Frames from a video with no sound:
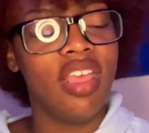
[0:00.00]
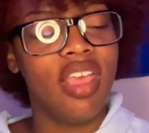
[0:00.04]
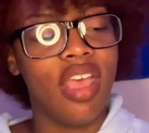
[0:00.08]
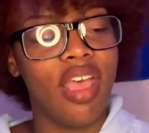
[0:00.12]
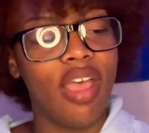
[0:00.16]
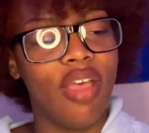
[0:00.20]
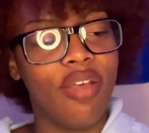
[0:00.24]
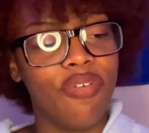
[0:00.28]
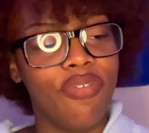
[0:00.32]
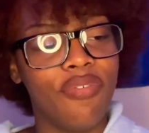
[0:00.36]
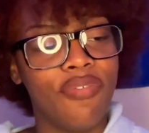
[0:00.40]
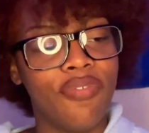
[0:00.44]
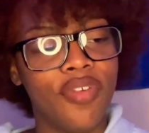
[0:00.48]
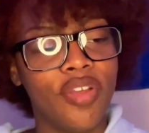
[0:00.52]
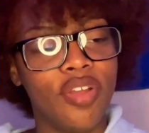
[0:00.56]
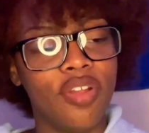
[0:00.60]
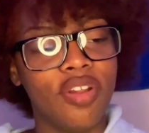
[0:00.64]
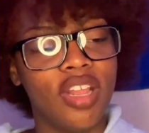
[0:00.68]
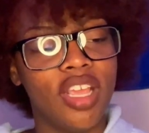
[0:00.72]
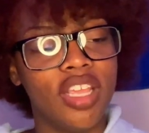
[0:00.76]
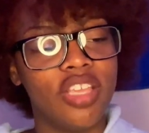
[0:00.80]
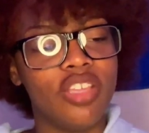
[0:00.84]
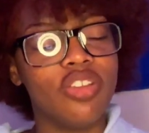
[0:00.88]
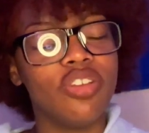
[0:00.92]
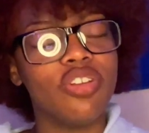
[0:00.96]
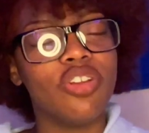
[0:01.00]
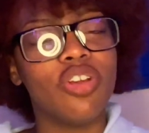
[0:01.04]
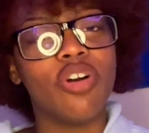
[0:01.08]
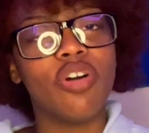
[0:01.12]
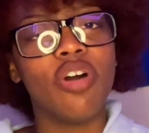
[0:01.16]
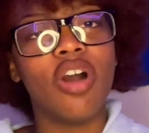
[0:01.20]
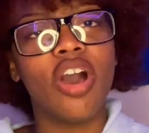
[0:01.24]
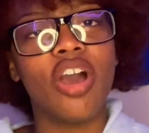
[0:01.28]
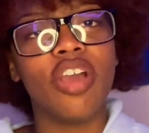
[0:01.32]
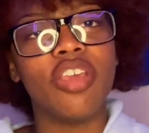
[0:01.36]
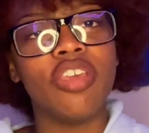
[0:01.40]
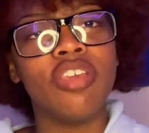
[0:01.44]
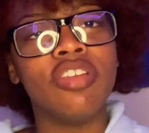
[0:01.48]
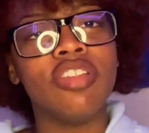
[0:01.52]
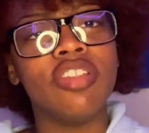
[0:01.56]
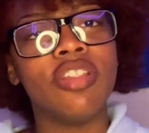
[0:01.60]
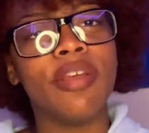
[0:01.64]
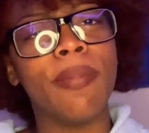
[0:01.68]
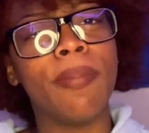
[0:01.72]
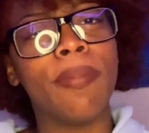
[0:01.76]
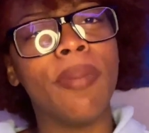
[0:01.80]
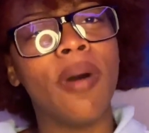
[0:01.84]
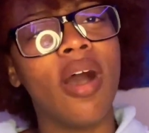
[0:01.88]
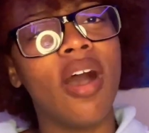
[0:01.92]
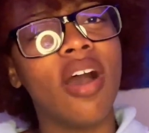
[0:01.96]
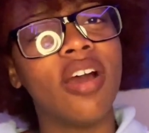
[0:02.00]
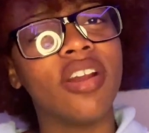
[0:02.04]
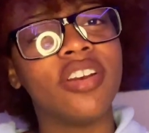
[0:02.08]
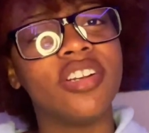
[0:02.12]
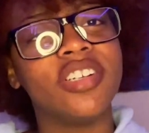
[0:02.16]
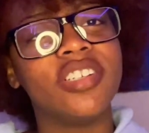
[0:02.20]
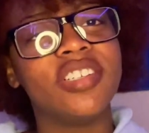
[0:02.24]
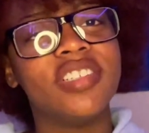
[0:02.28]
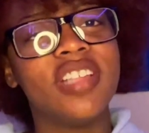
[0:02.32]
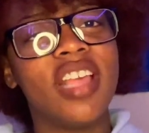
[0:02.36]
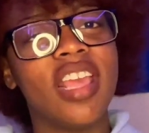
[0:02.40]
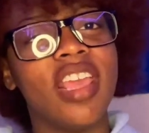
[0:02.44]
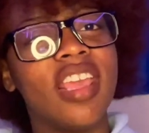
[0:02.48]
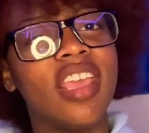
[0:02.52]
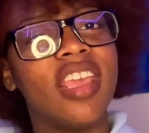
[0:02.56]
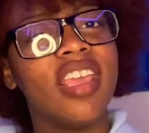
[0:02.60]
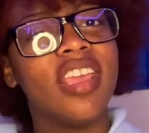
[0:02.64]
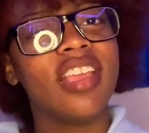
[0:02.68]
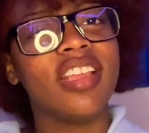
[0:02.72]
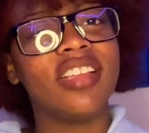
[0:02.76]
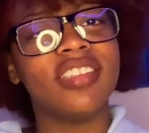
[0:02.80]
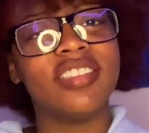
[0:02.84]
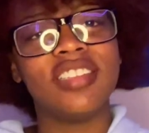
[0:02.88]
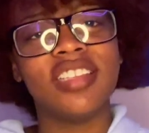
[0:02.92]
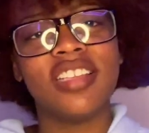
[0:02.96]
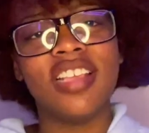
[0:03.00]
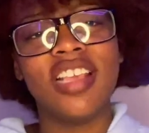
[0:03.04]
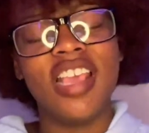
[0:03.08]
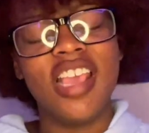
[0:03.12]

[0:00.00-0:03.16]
I felt like, you know how you're in the potter's hands